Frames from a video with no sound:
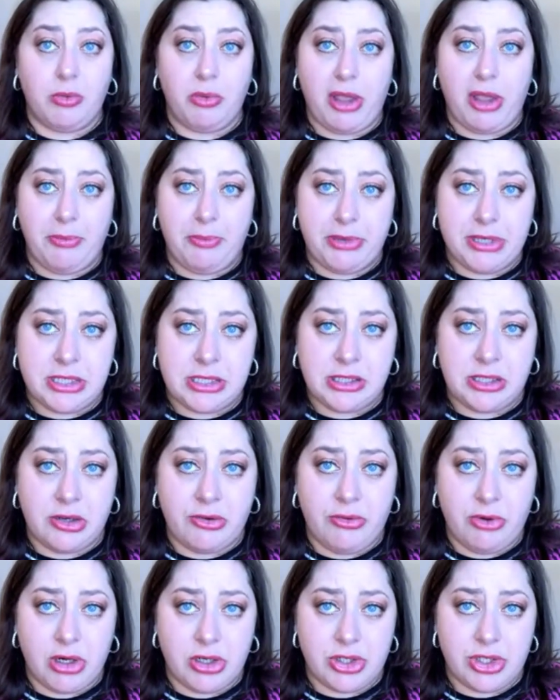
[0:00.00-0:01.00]
weapons
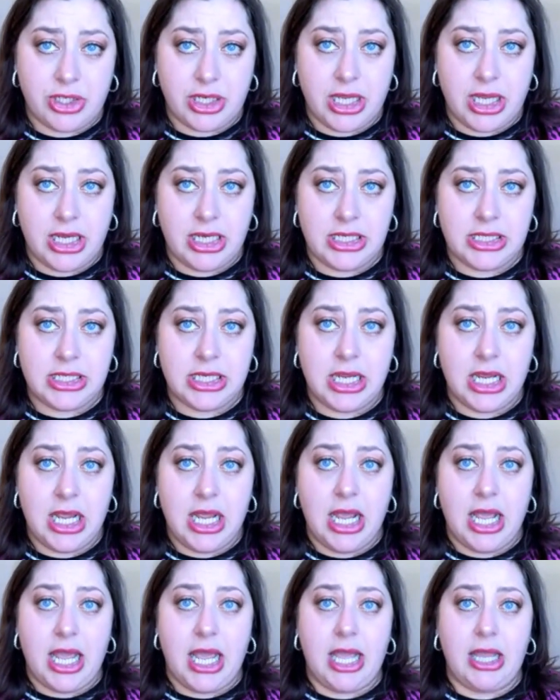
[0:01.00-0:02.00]
that Russia has,
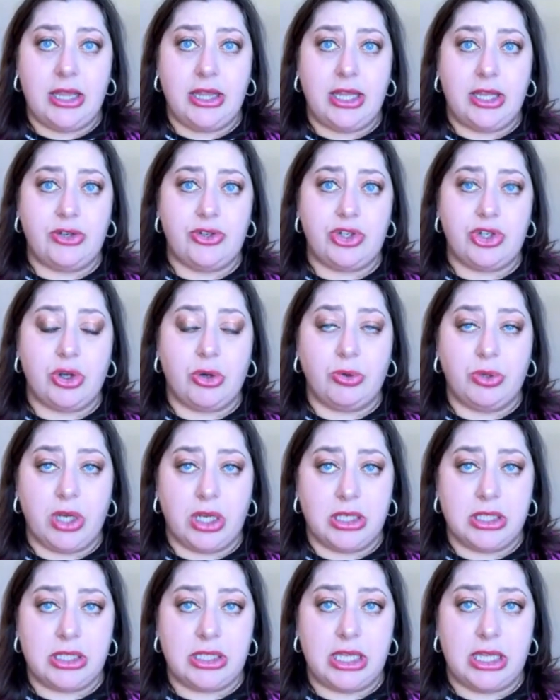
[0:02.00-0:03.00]
and they showed
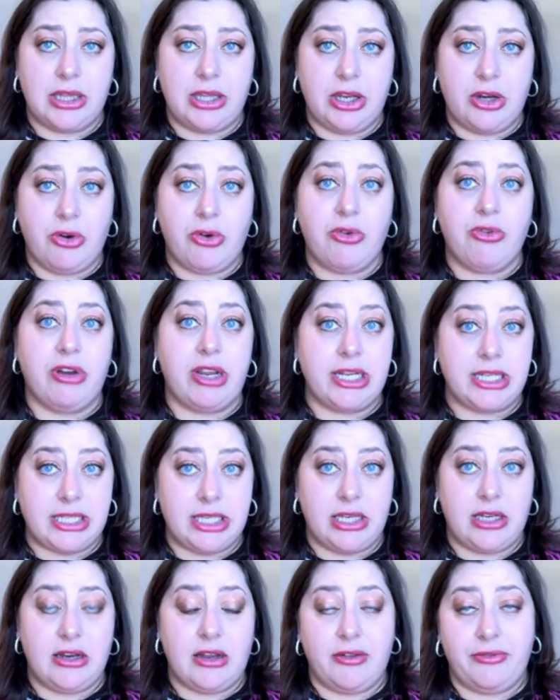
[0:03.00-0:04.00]
us that they're
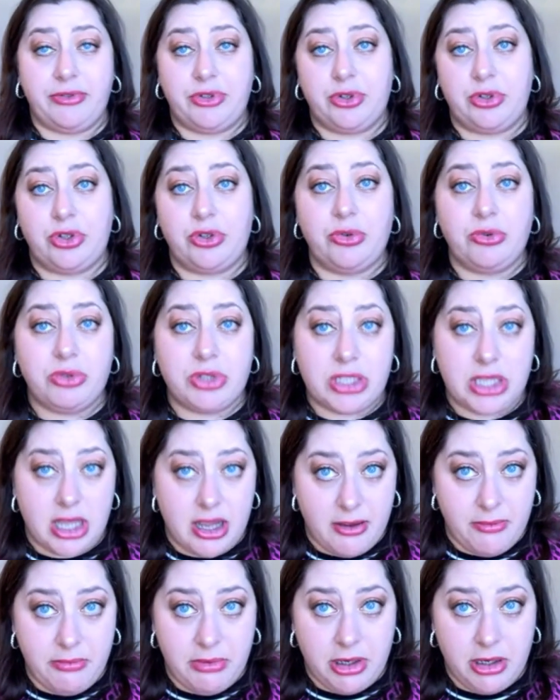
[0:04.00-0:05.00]
crazy enough to use
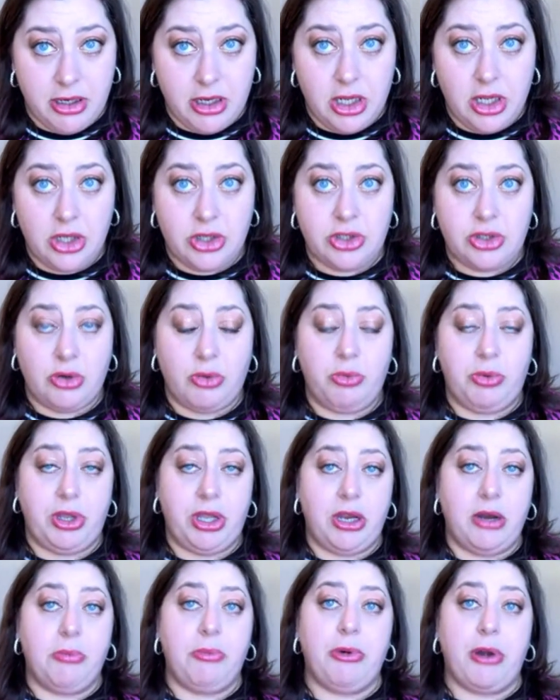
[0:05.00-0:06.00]
them. So
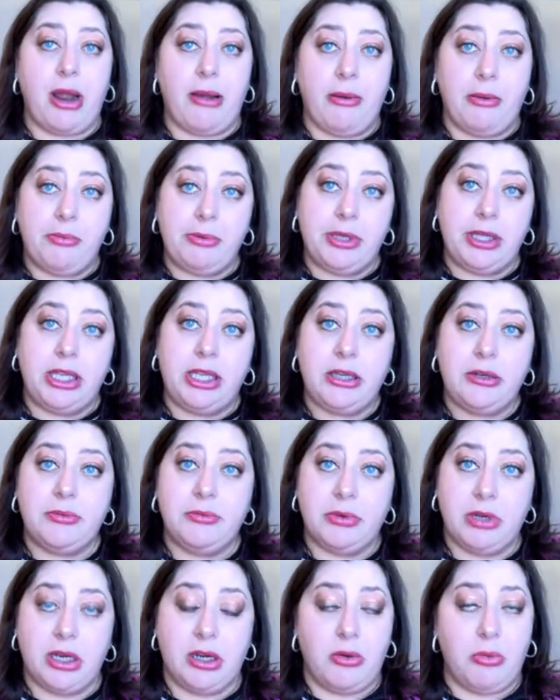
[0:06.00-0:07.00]
we are probably
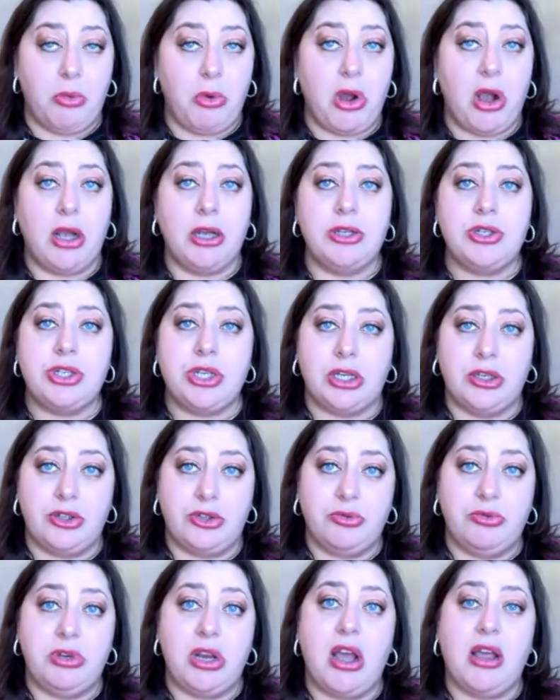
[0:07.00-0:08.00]
going to watch and
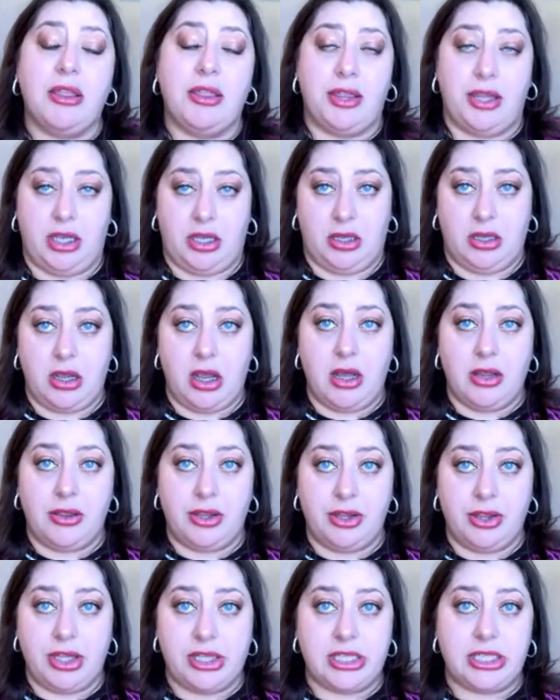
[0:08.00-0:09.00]
do nothing
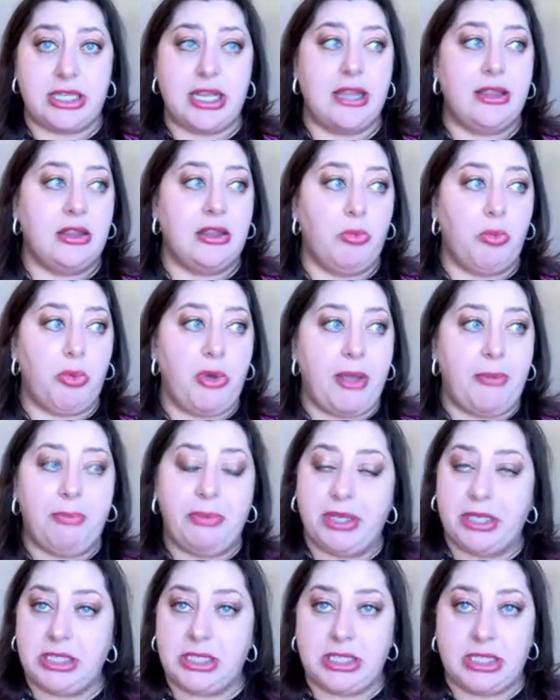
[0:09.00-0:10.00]
other than send them
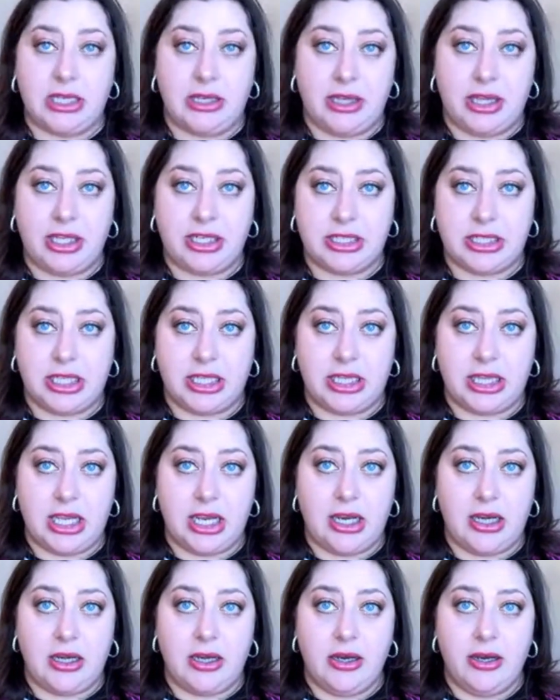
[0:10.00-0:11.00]
weapons and things like
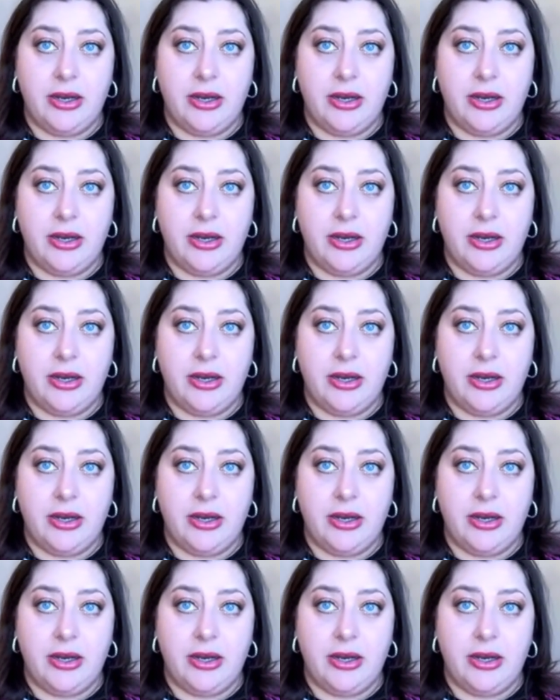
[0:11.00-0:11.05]
that.